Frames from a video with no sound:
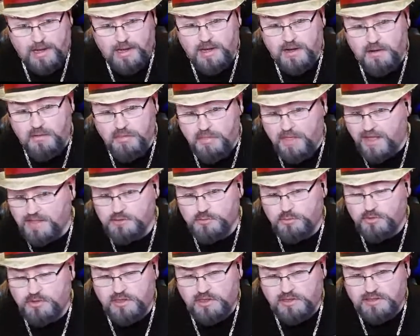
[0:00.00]
And
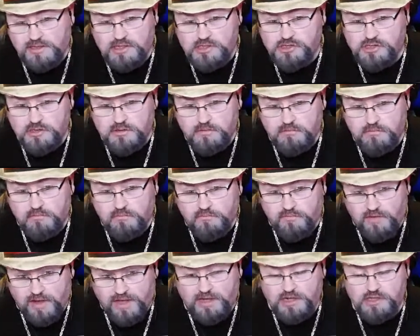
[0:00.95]
that's when the legion
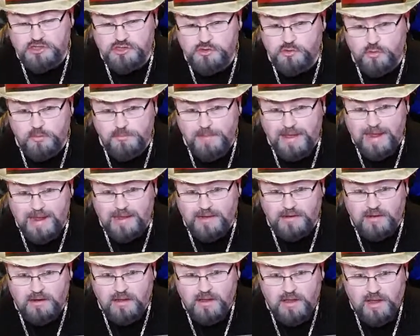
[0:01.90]
vanished to a man.
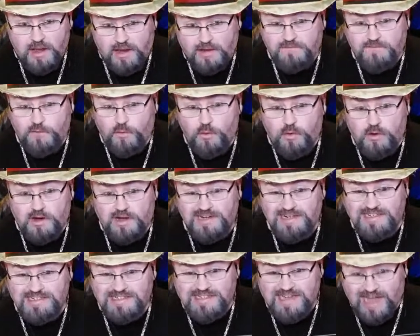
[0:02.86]
And for
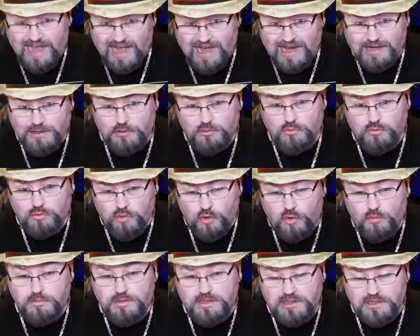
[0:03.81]
an entire
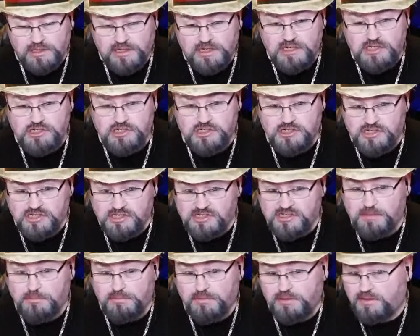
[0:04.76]
Roman legion to
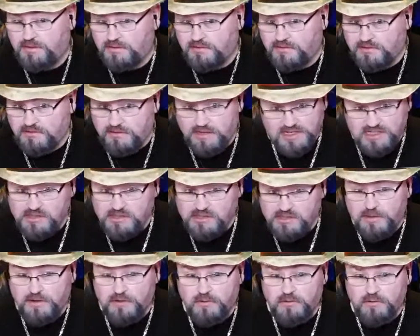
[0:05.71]
simply
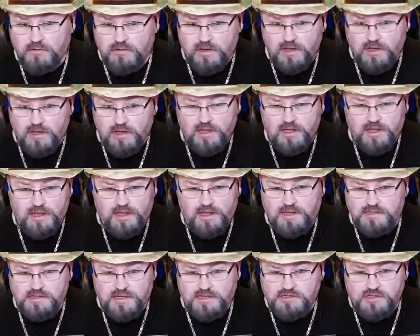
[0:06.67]
disappear,
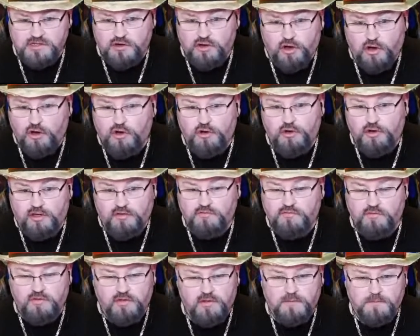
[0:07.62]
it's unheard
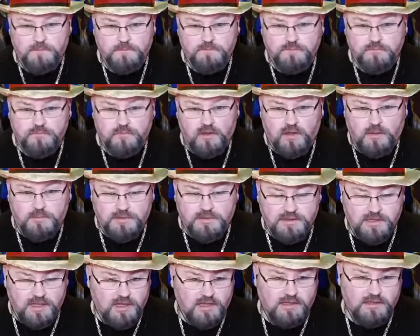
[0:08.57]
of. I
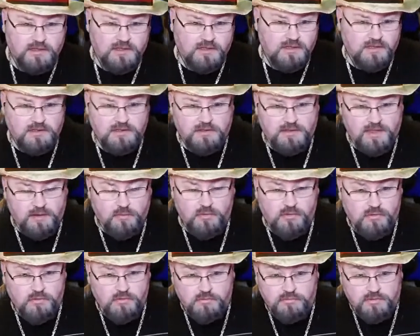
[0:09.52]
mean, they
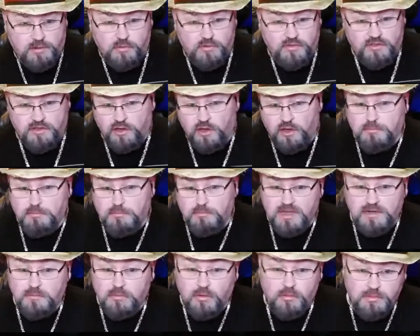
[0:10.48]
were the
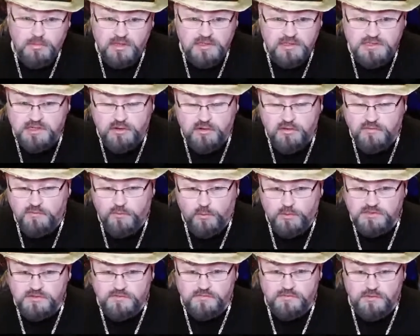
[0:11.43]
unbeatable military
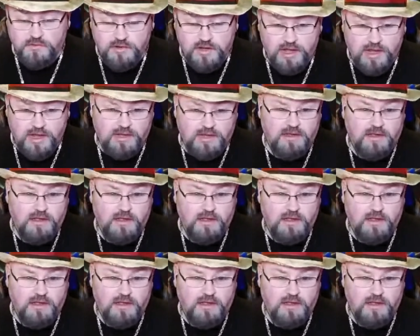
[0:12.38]
force of their day.